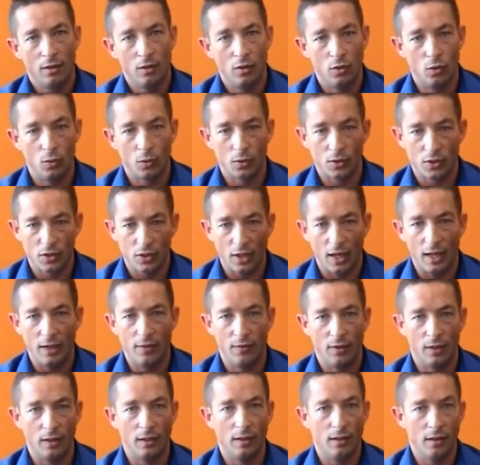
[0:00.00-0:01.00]
you're
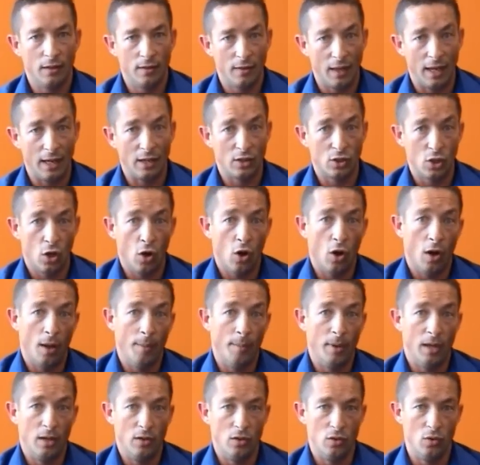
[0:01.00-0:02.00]
saving that
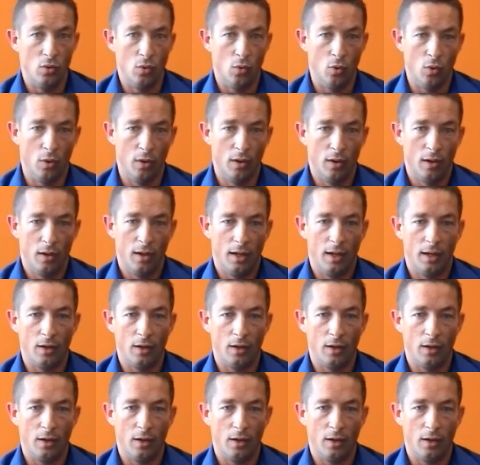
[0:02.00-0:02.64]
time and you're